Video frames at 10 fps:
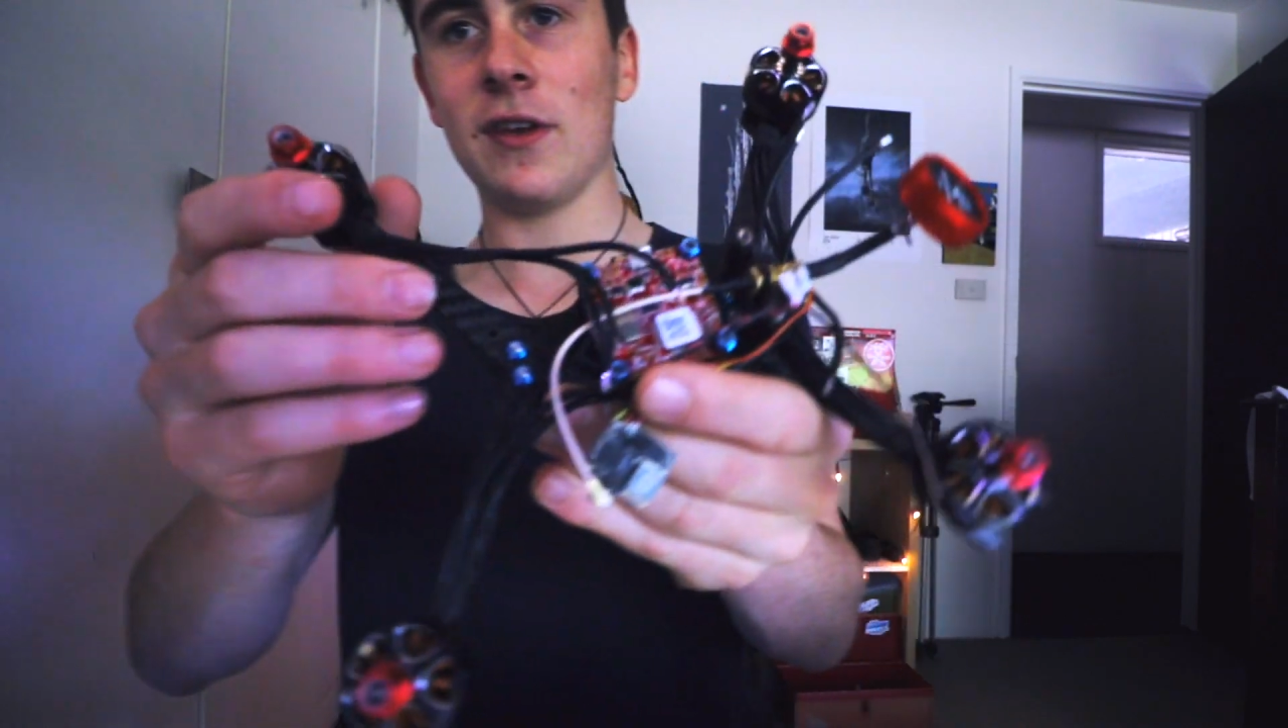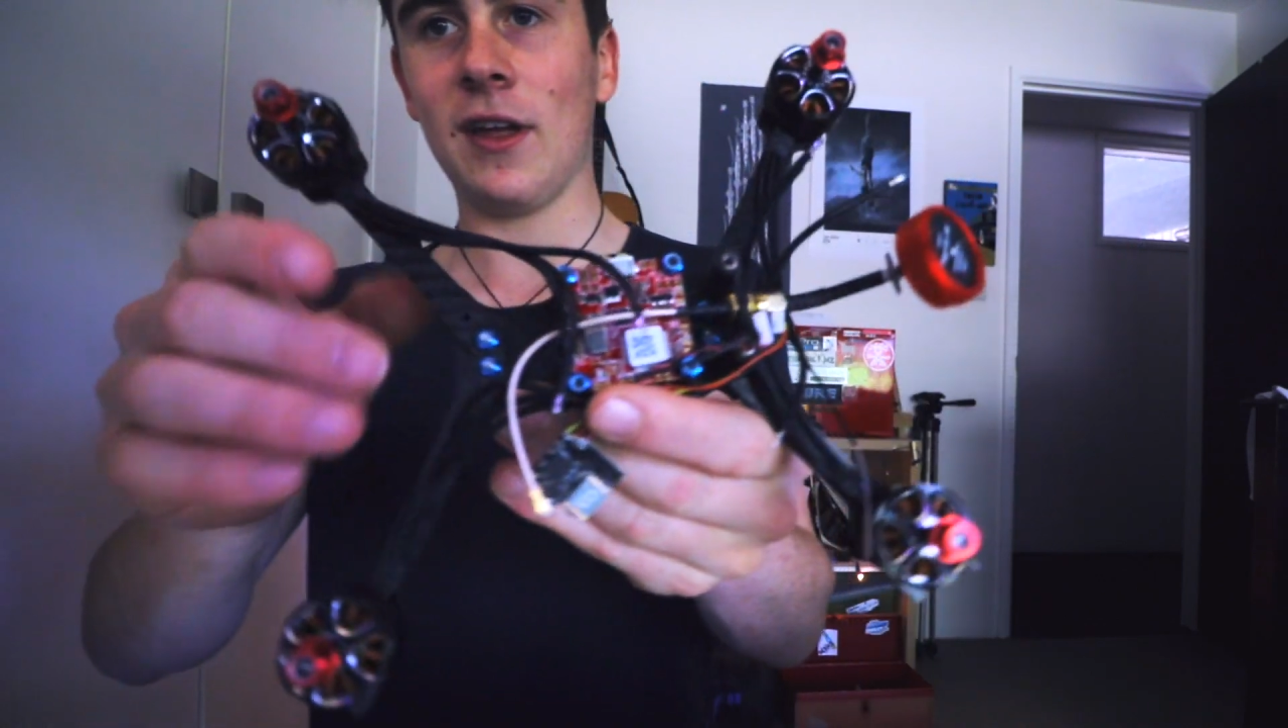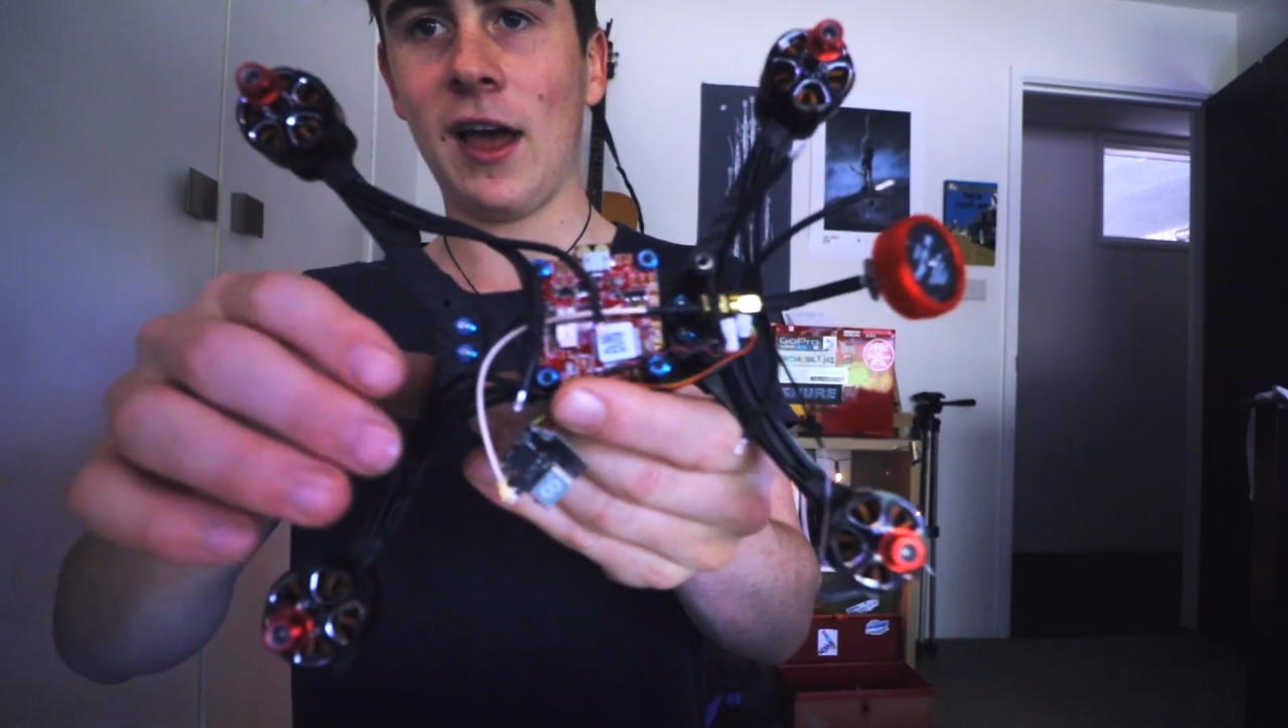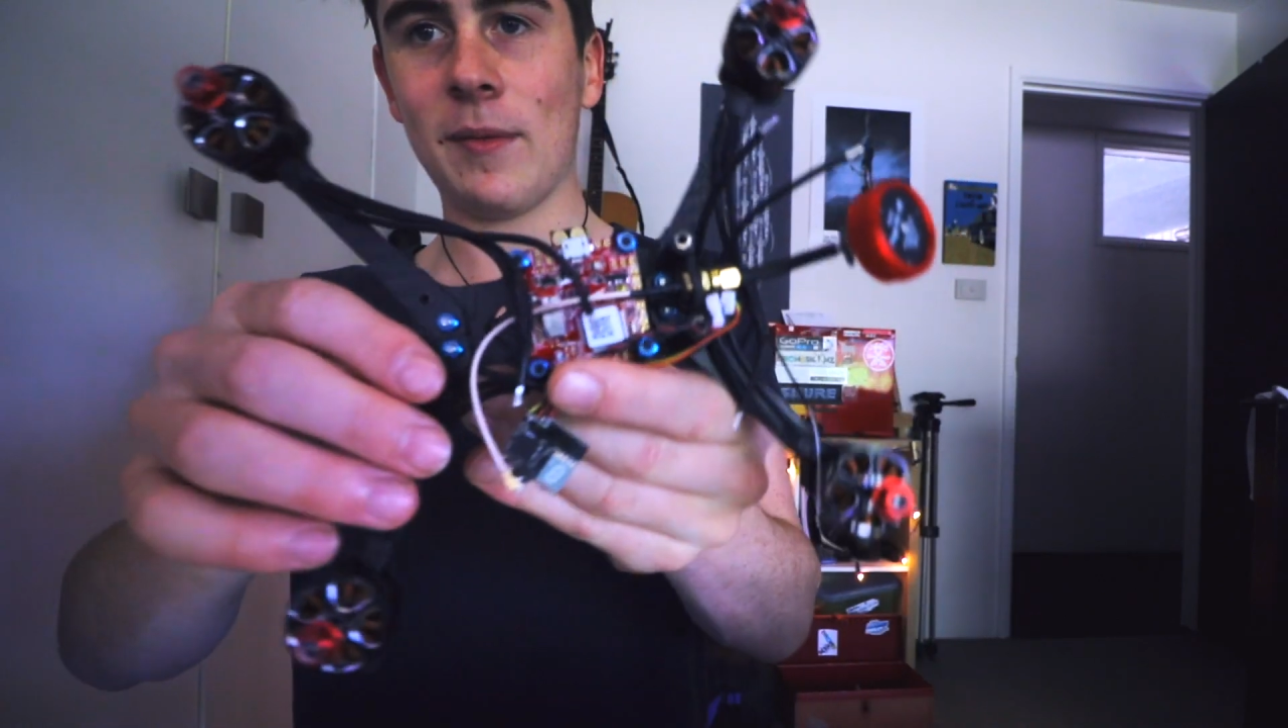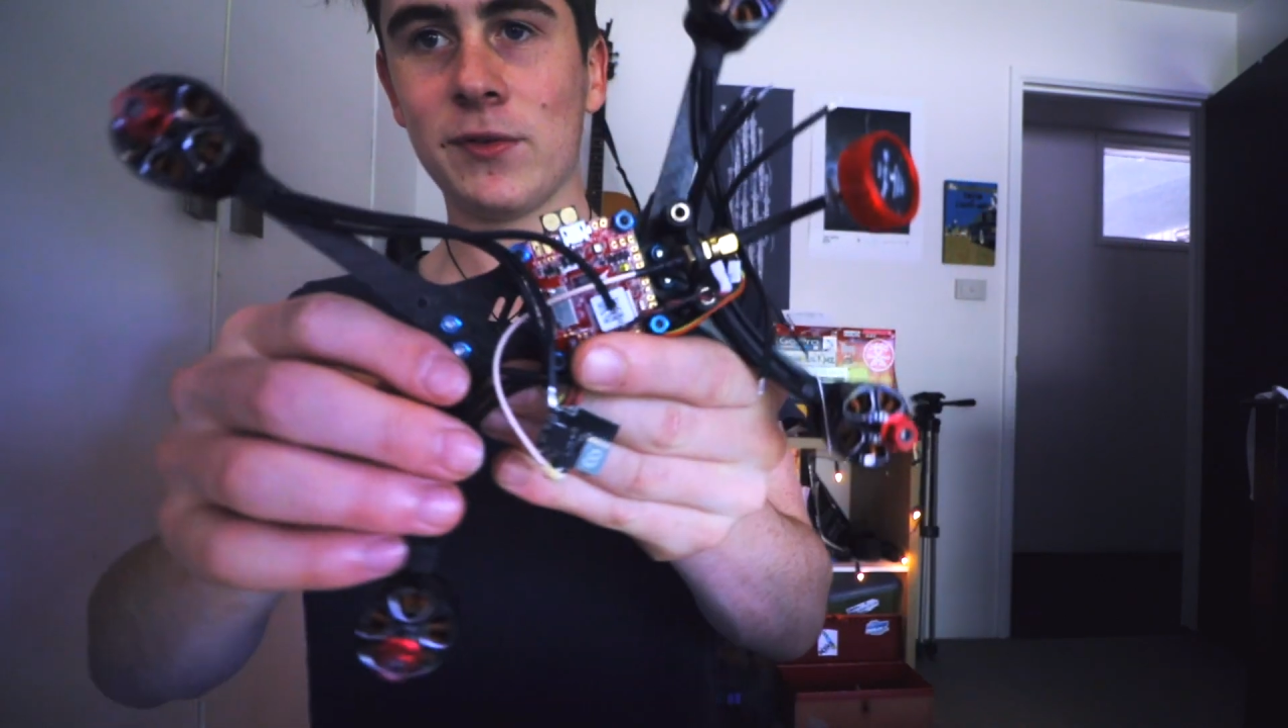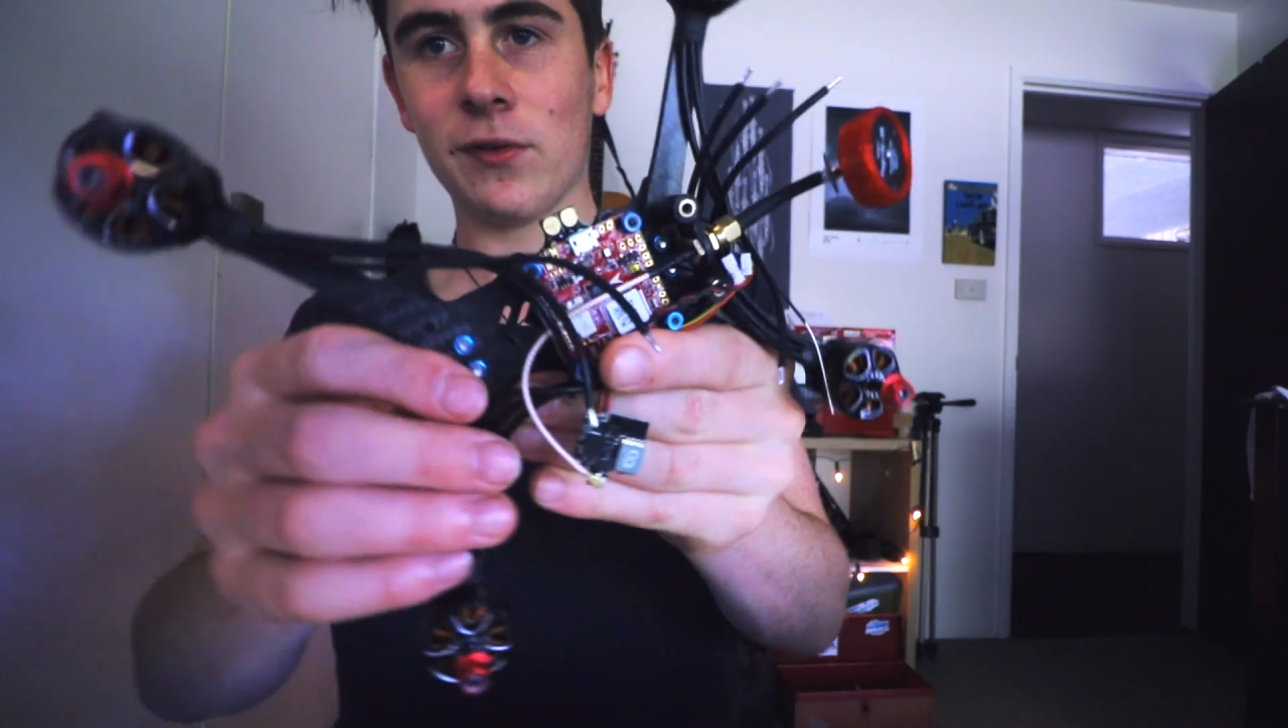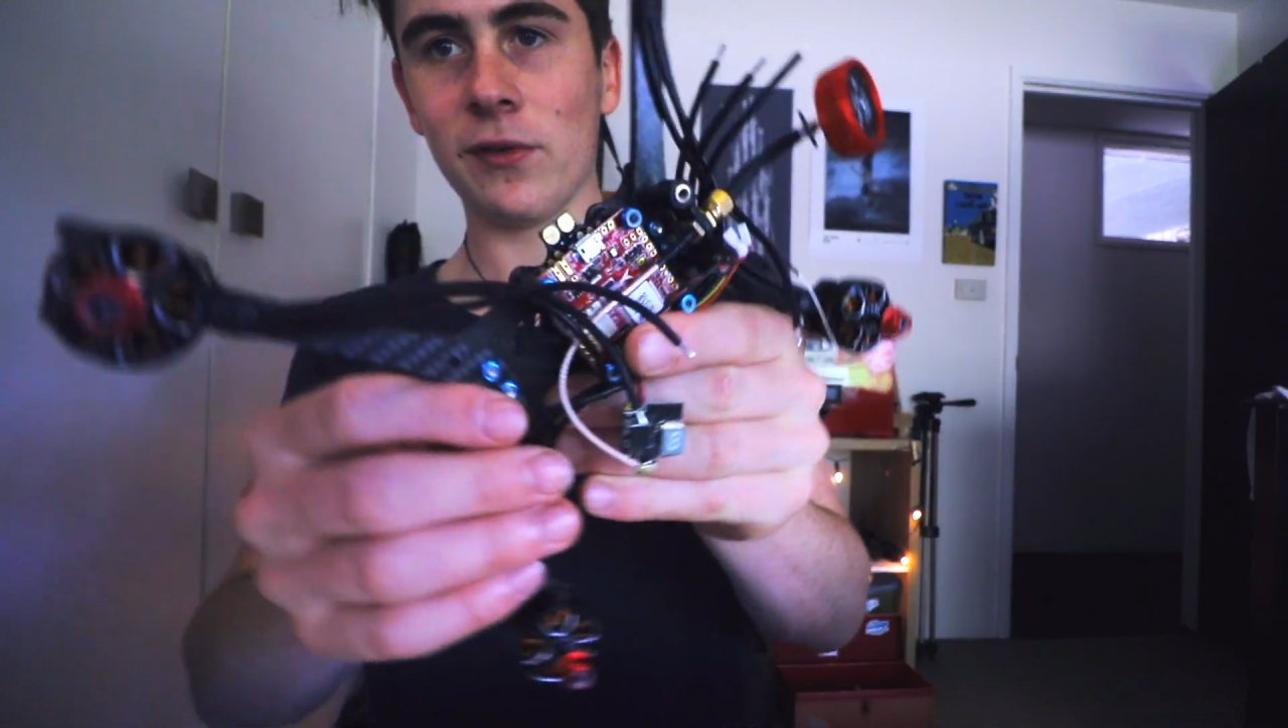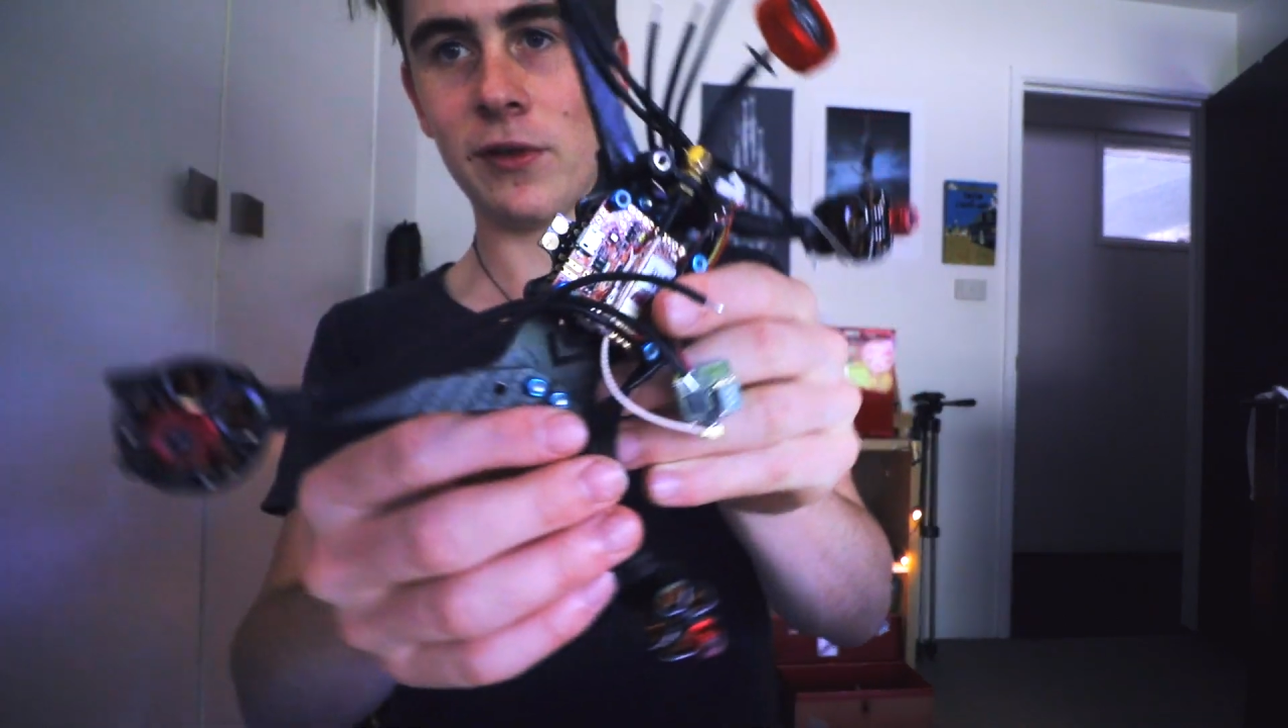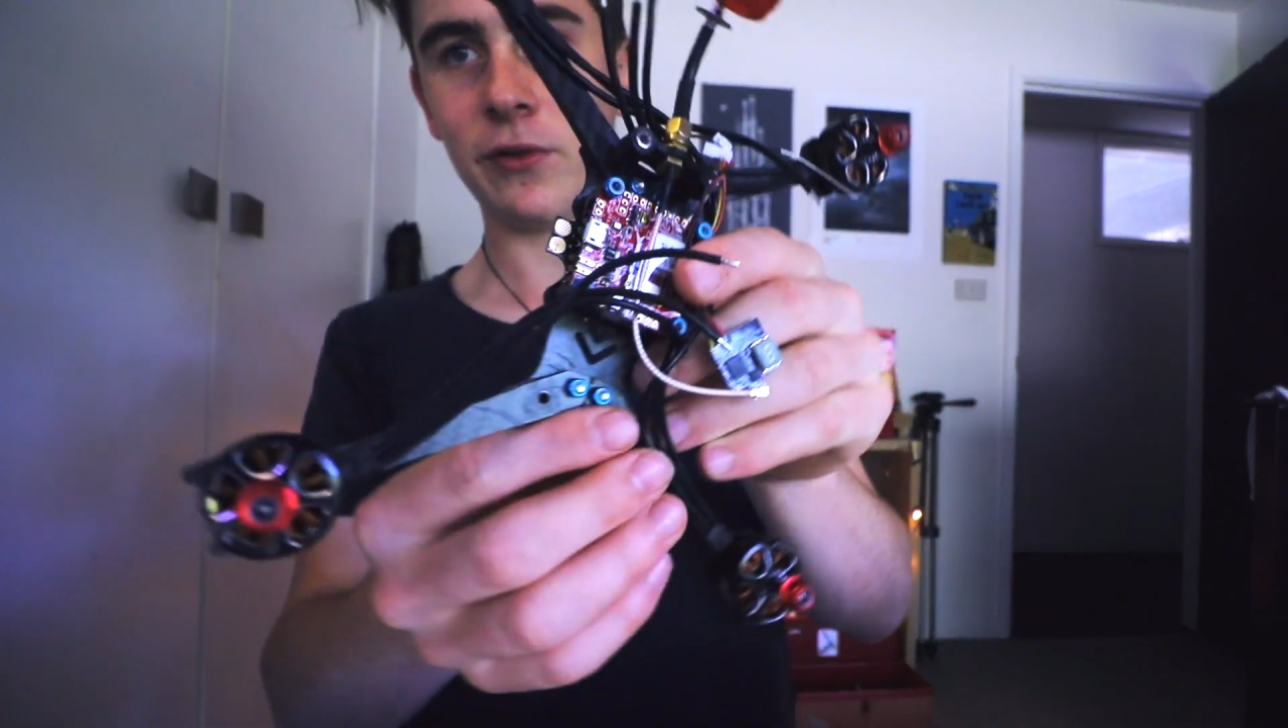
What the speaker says: It absolutely